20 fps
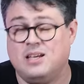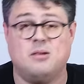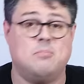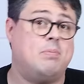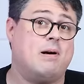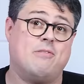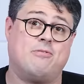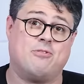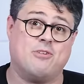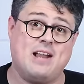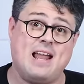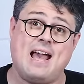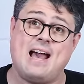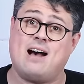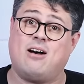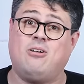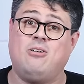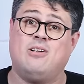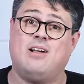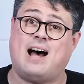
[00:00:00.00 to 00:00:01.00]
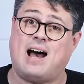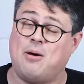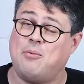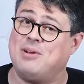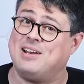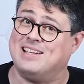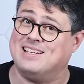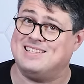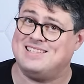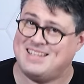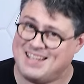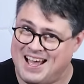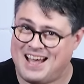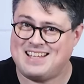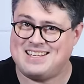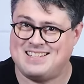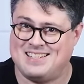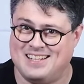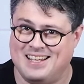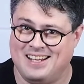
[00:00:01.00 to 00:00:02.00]
But for now, I want to
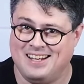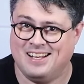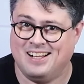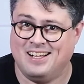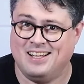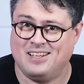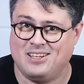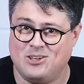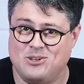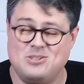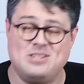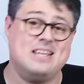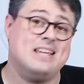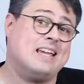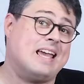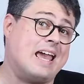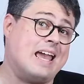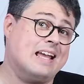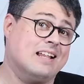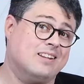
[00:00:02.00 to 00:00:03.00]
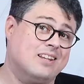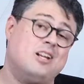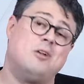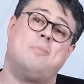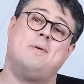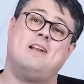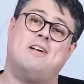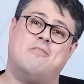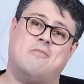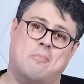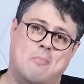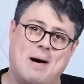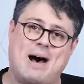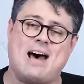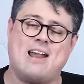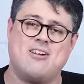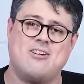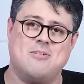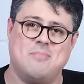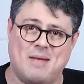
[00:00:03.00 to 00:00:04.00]
test it using a little bit of
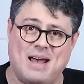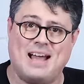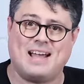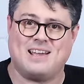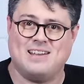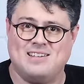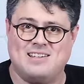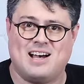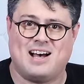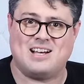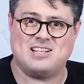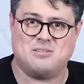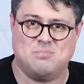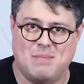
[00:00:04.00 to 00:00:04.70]
modern Macintosh